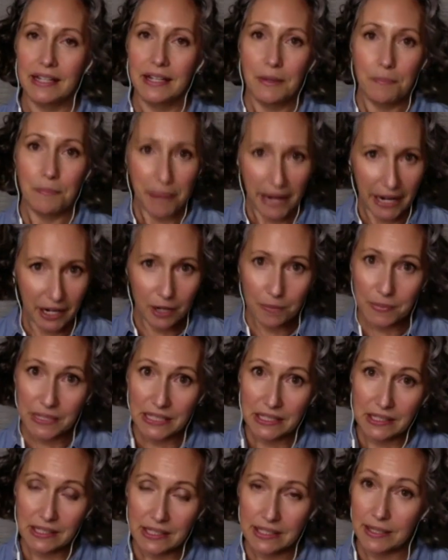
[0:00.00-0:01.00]

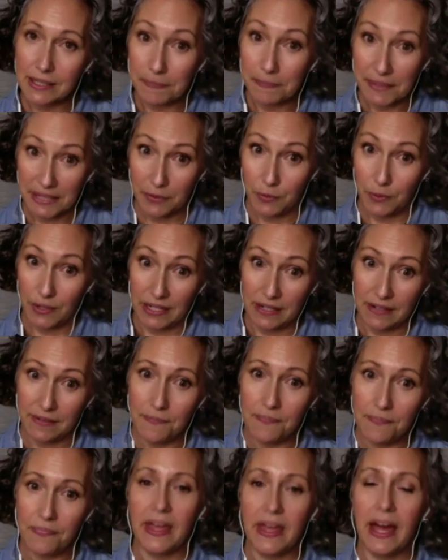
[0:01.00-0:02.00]
parabens is a big one.
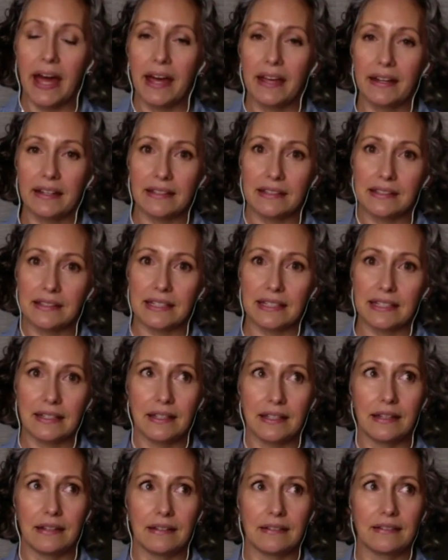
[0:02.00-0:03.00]
That is
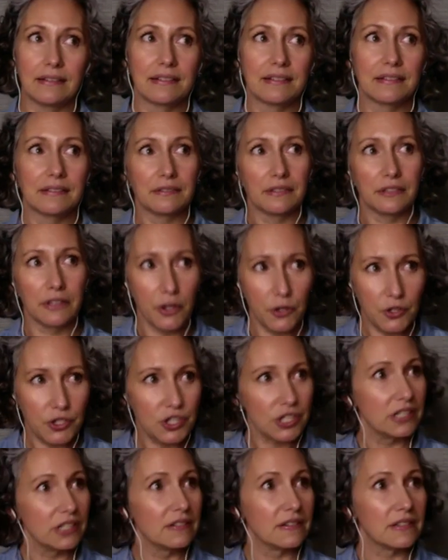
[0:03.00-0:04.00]
in
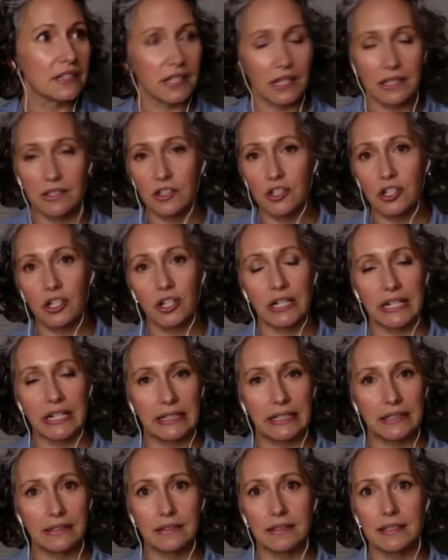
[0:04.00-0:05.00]
lotions,
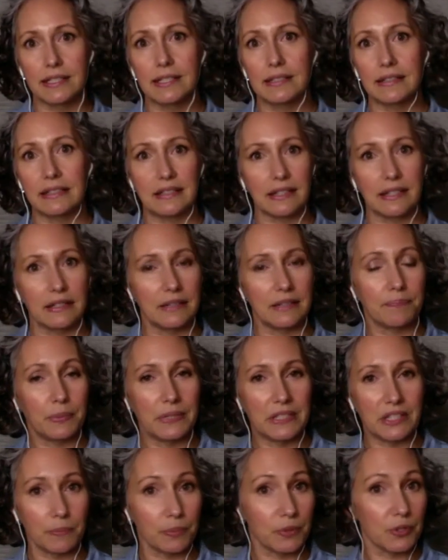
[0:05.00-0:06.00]
sunscreens. It's a, it's a
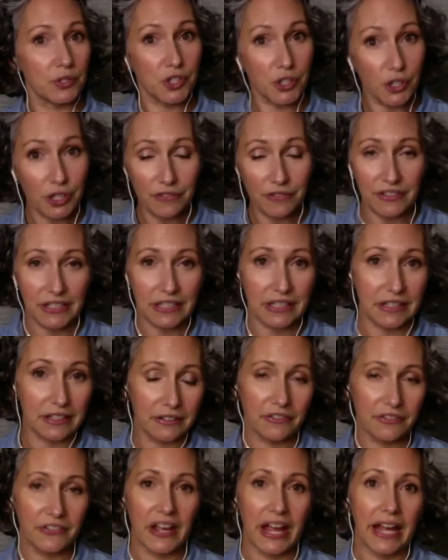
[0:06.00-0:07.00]
preservative,
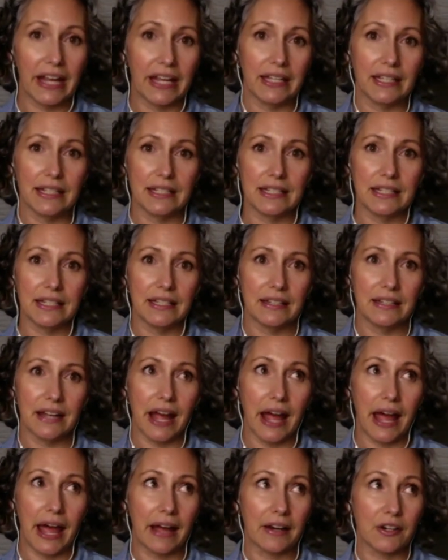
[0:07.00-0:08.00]
and it
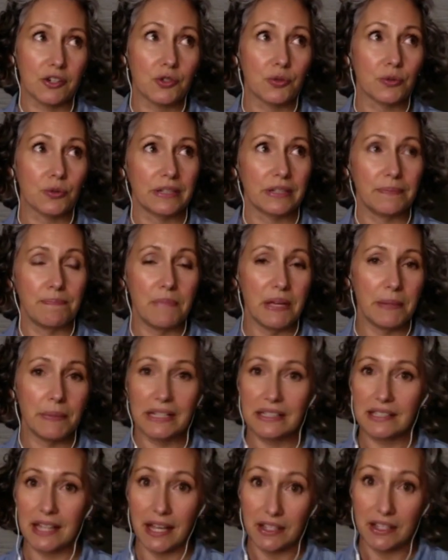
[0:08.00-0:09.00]
actually mimics
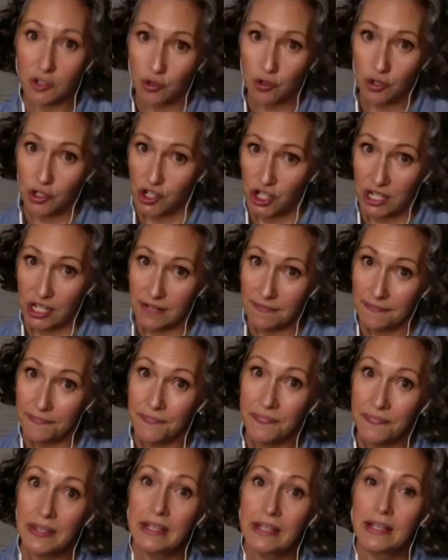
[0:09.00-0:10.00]
estrogen.
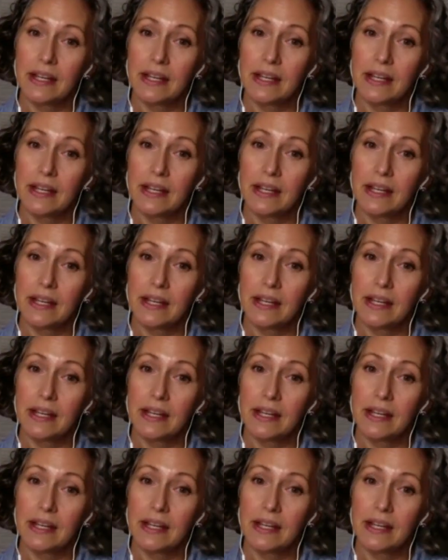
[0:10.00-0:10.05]
Okay.